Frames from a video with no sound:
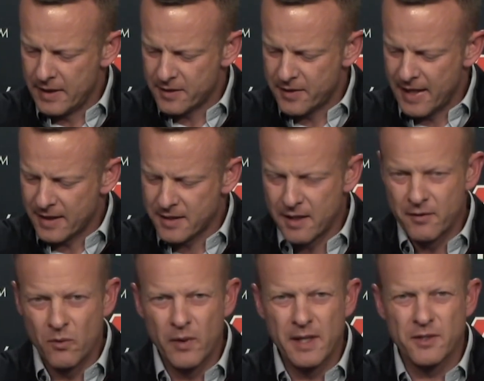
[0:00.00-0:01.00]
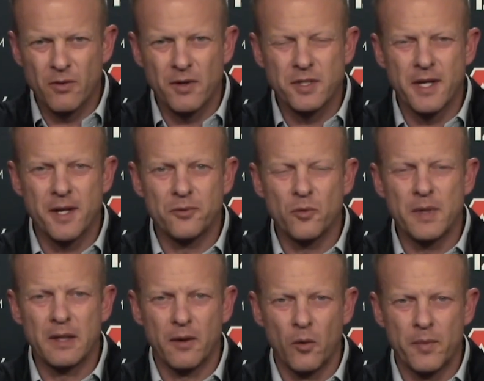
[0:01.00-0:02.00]
is Thanksgiving week, so our schedule will be a
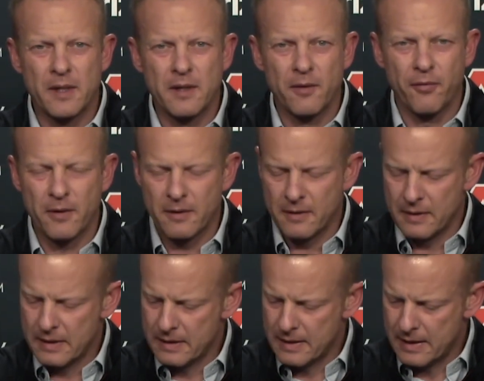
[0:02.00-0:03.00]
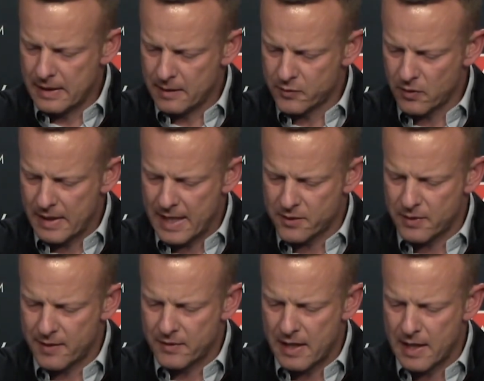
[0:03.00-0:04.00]
little bit different. So guys will
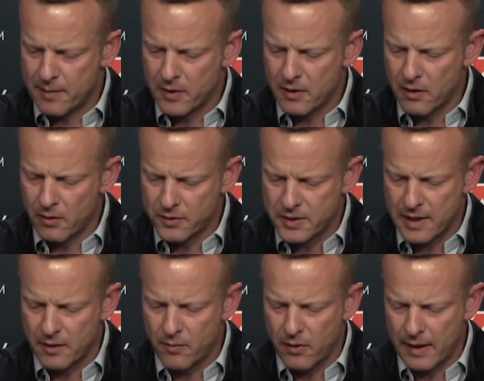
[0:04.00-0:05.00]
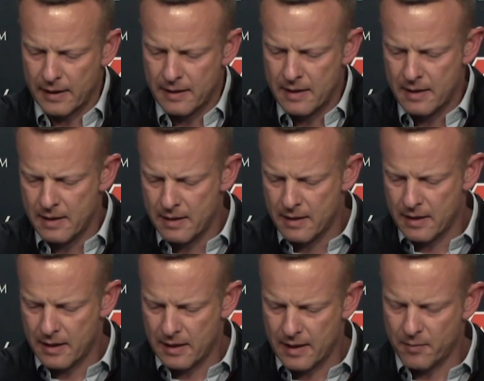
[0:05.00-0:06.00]
have time to go celebrate
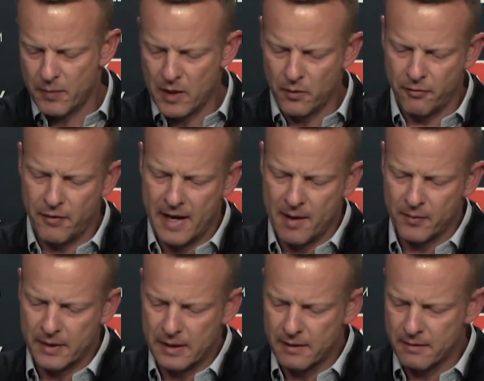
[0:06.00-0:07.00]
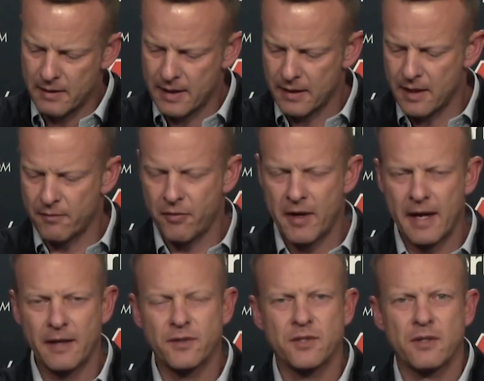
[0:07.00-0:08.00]
and be with family and give
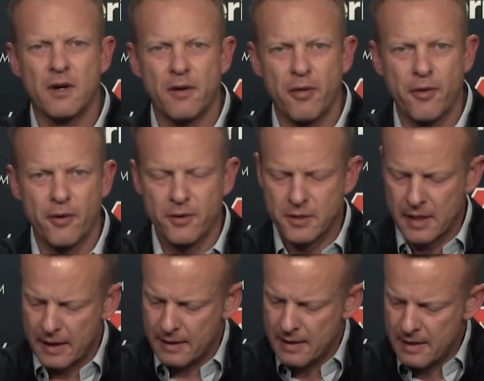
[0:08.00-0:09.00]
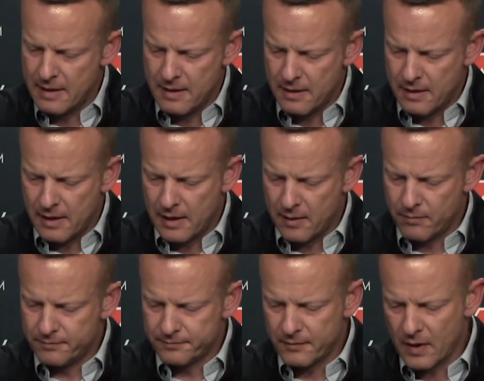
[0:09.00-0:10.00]
thanks on Thursday.
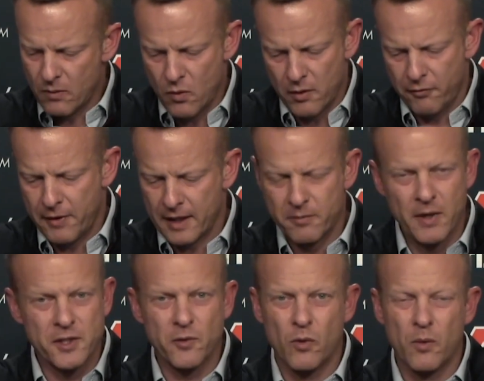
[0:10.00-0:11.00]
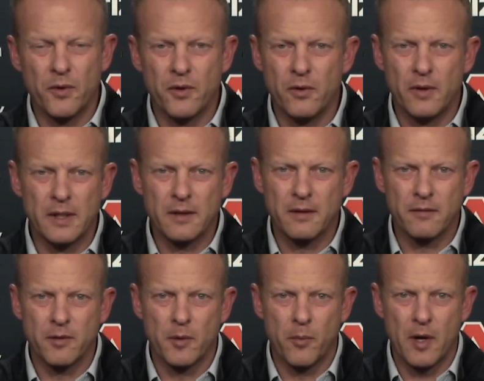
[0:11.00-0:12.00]
It won't affect much of what we're doing
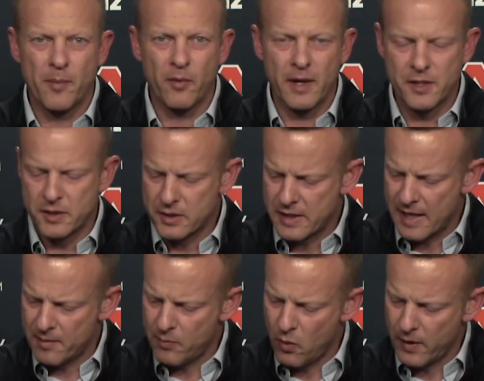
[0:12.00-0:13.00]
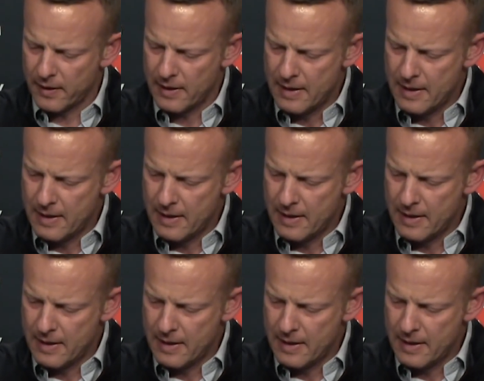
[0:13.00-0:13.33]
from a preparation standpoint.